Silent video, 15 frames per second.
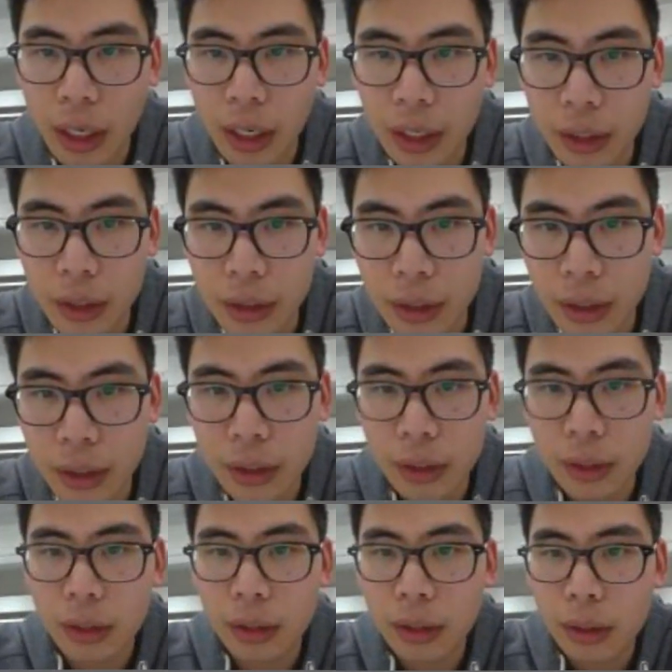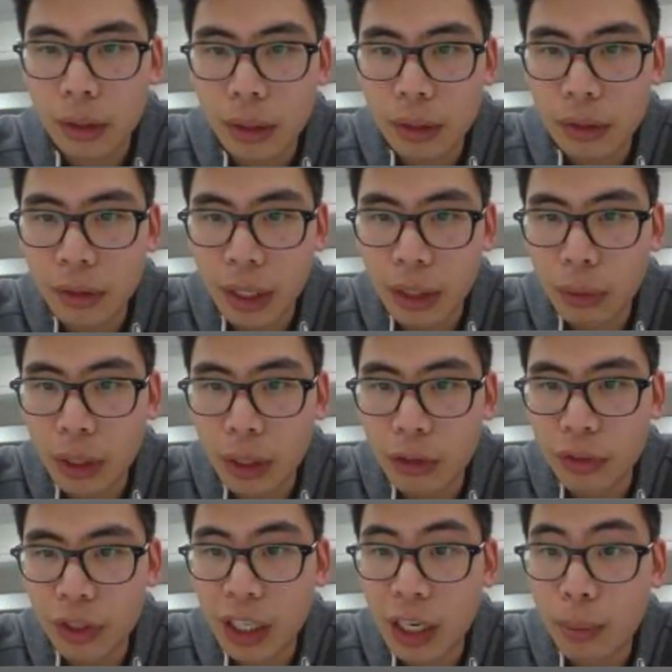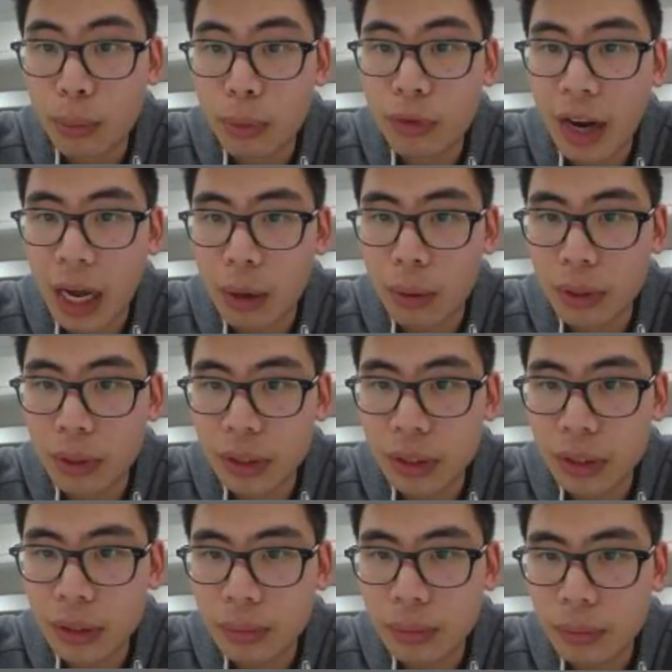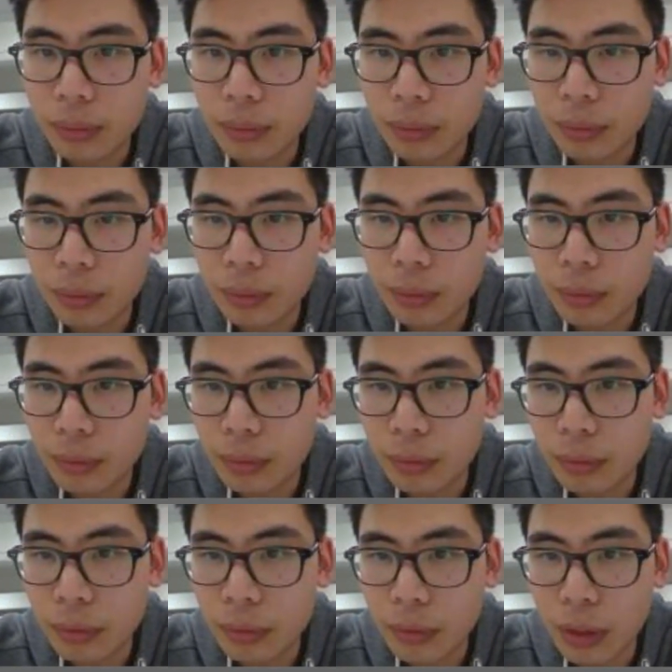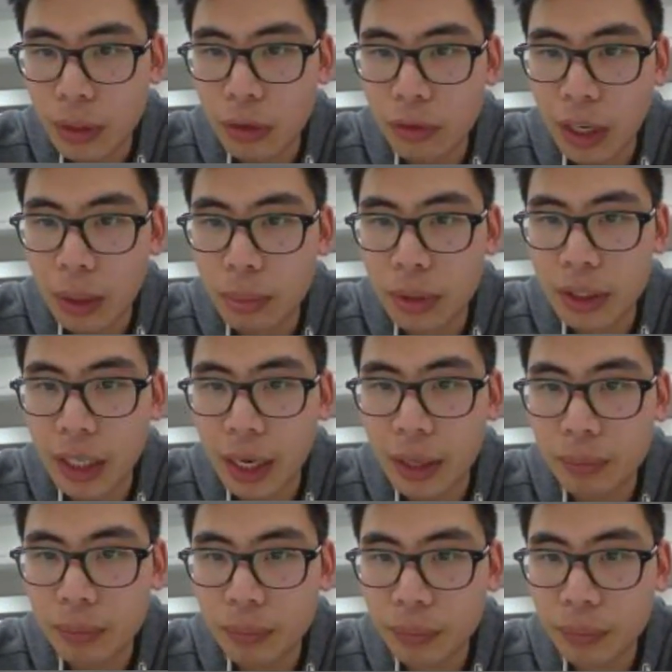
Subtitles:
and they're looking for the number of hours of light per day.